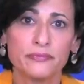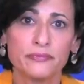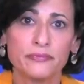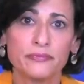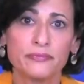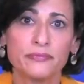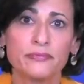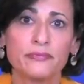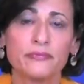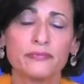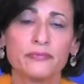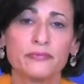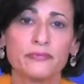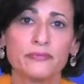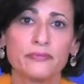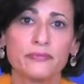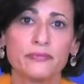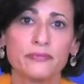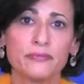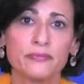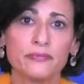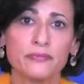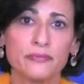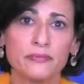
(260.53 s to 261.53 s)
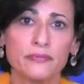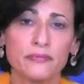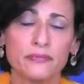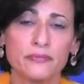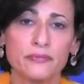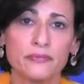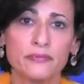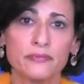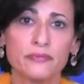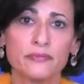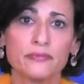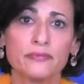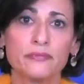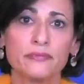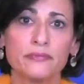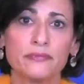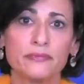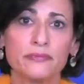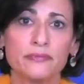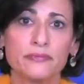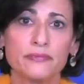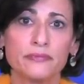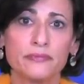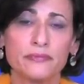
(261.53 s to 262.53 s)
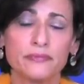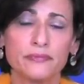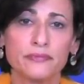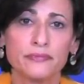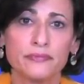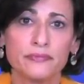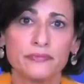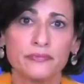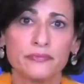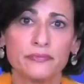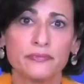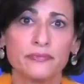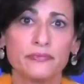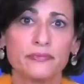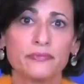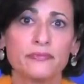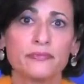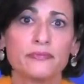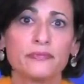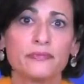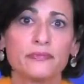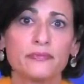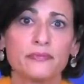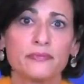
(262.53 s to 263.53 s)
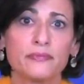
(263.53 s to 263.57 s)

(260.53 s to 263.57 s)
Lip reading: This person isn't speaking.